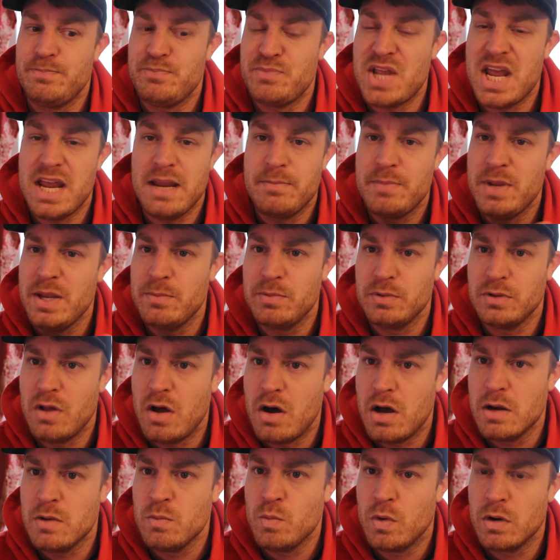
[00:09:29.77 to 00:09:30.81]
take people
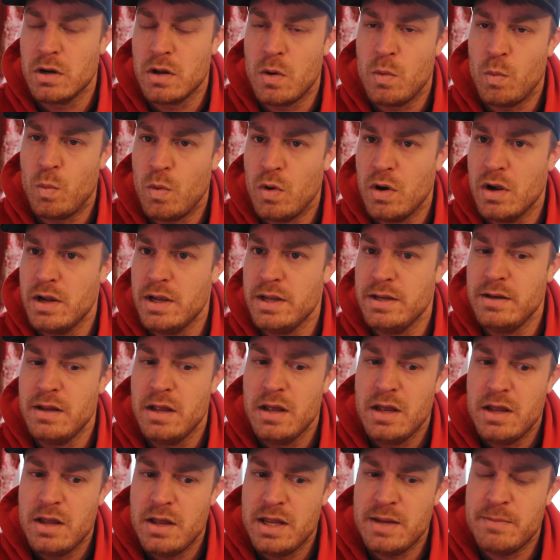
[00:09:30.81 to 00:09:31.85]
on one-on-one,
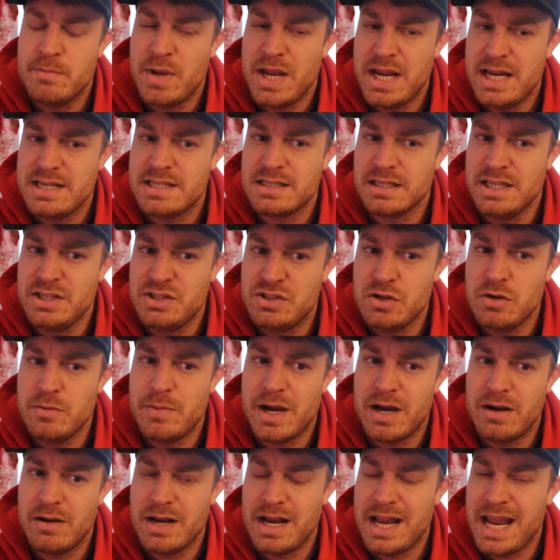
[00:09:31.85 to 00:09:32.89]
and basically do
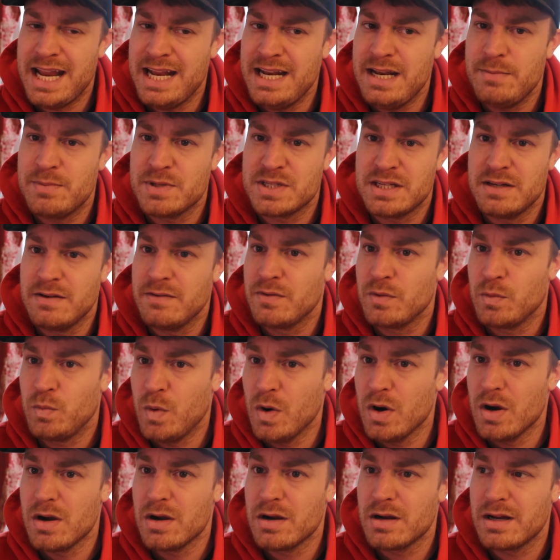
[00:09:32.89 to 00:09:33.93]
about 80% of the
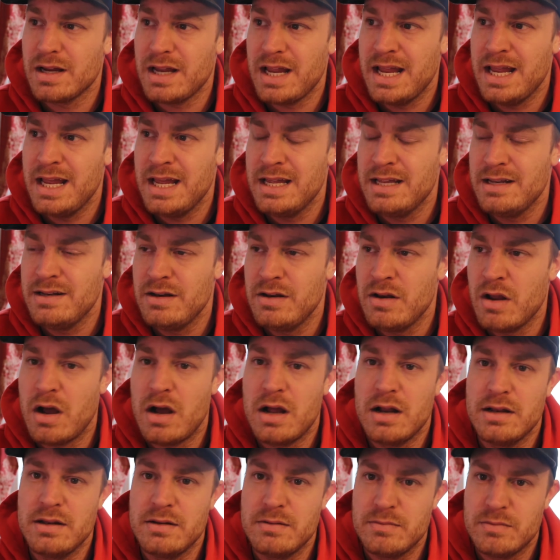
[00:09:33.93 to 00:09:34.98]
work and
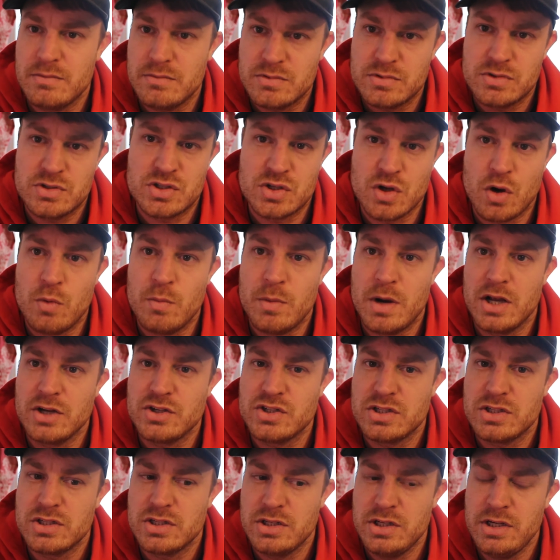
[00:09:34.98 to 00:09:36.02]
not so
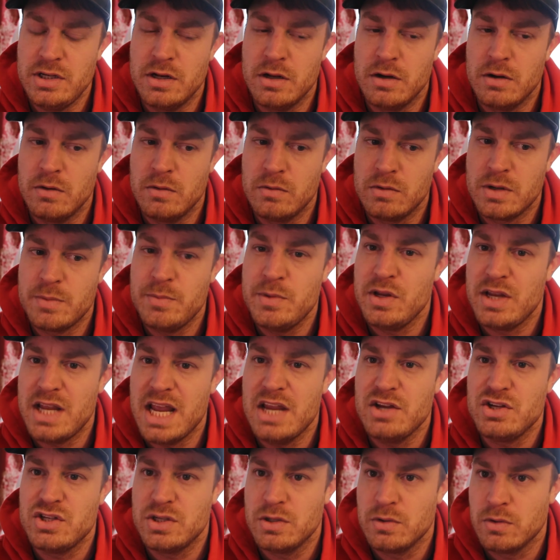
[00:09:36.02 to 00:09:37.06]
much,
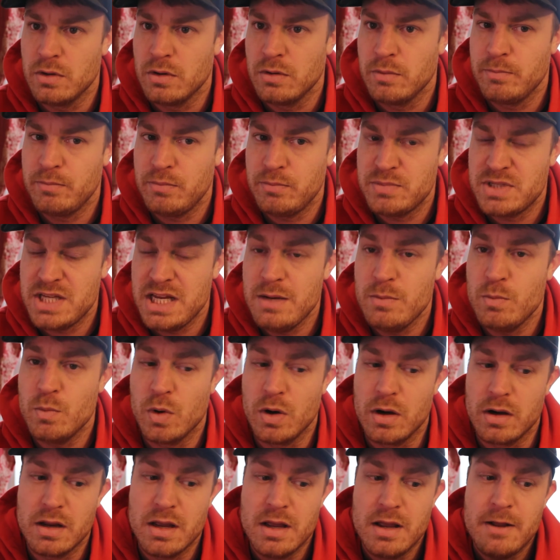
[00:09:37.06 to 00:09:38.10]
communication or
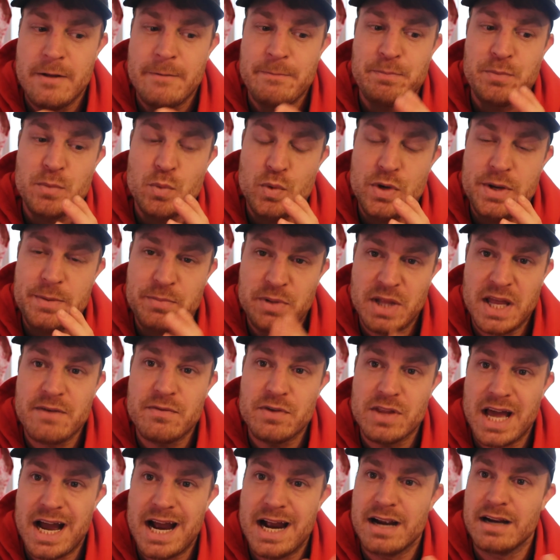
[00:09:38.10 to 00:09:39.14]
teamwork. When you play
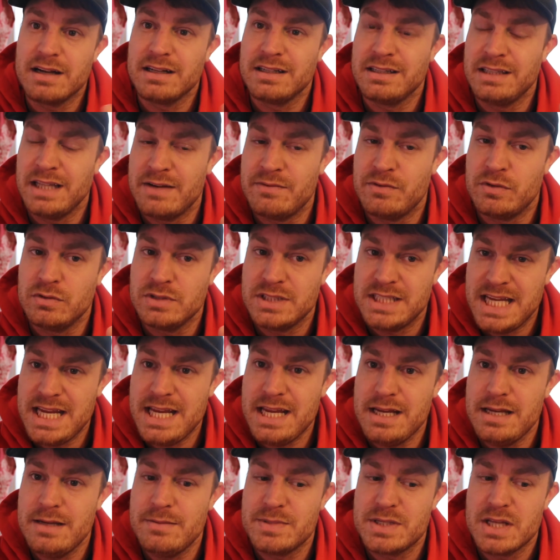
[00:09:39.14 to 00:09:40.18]
for the higher level
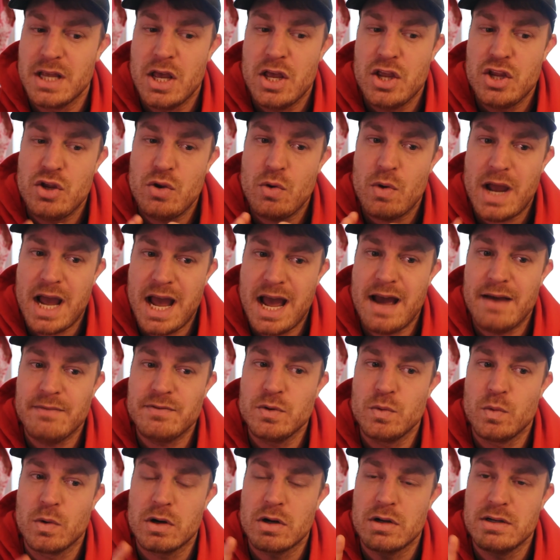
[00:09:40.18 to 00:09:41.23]
teams, you have
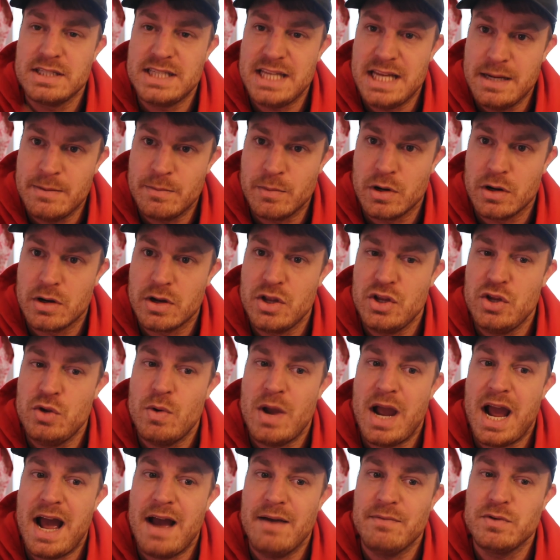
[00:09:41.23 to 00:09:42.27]
to work on teamwork, you
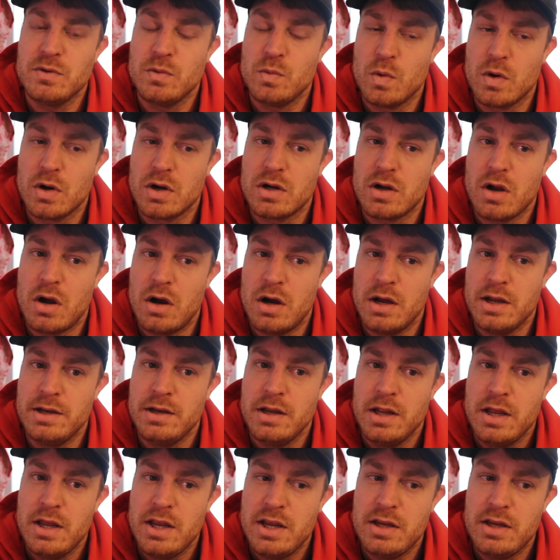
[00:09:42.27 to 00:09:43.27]
have to work on,